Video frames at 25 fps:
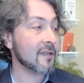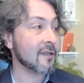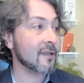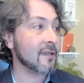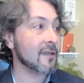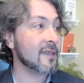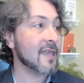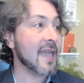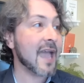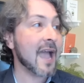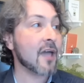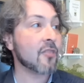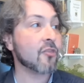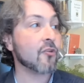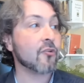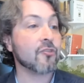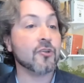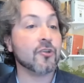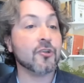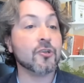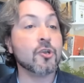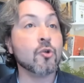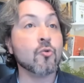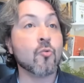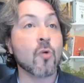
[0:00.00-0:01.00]
gather
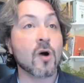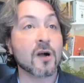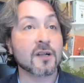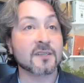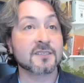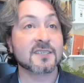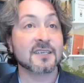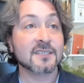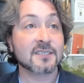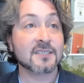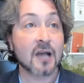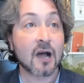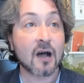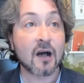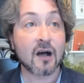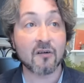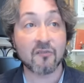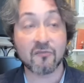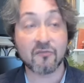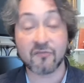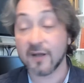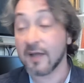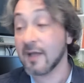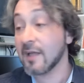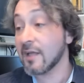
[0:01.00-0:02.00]
the nuances
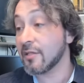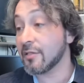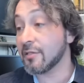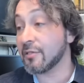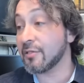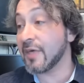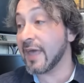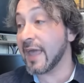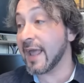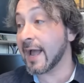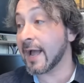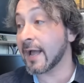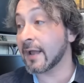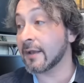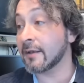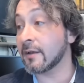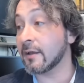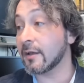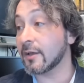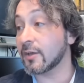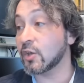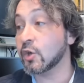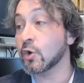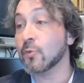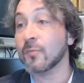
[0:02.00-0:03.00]
of
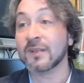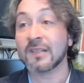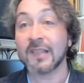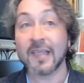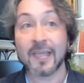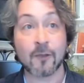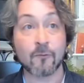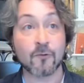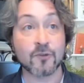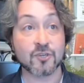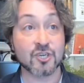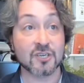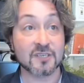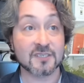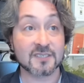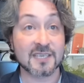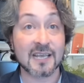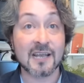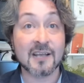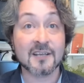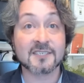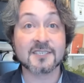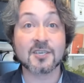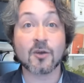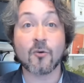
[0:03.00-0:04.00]
than human languages.
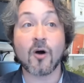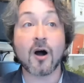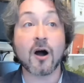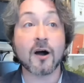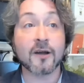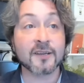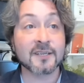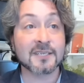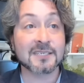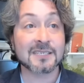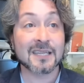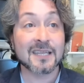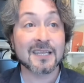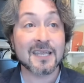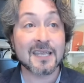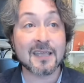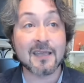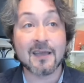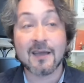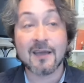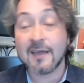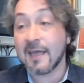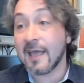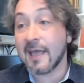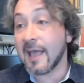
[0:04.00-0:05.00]
So
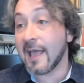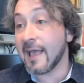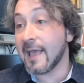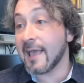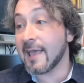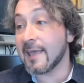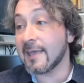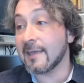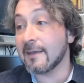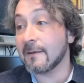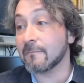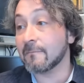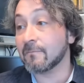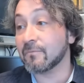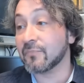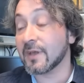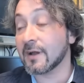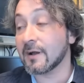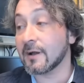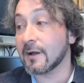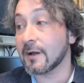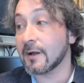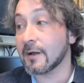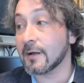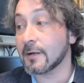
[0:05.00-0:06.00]
honestly, a
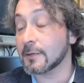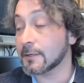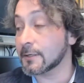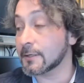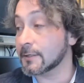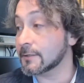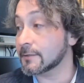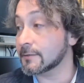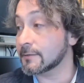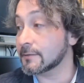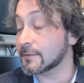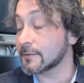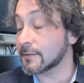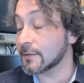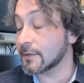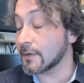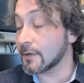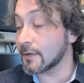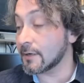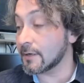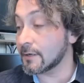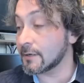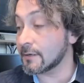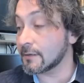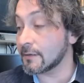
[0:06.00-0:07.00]

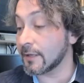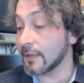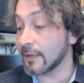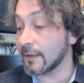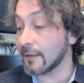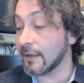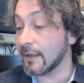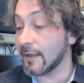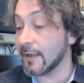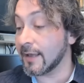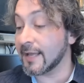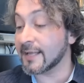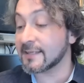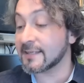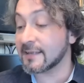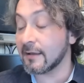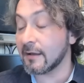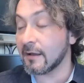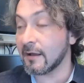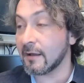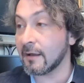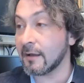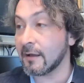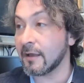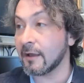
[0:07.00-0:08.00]
like
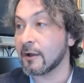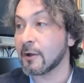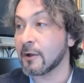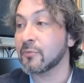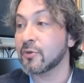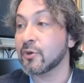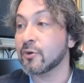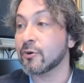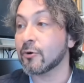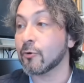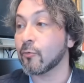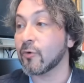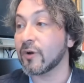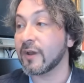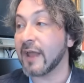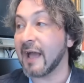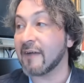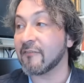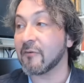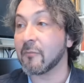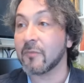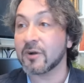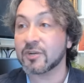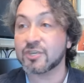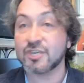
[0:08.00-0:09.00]
it a computer would
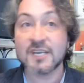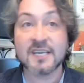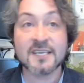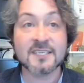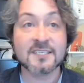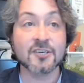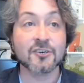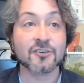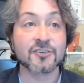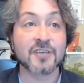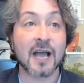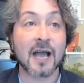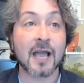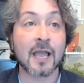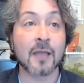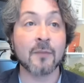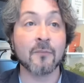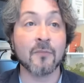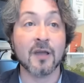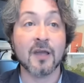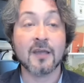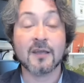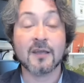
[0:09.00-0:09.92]
have a much easier time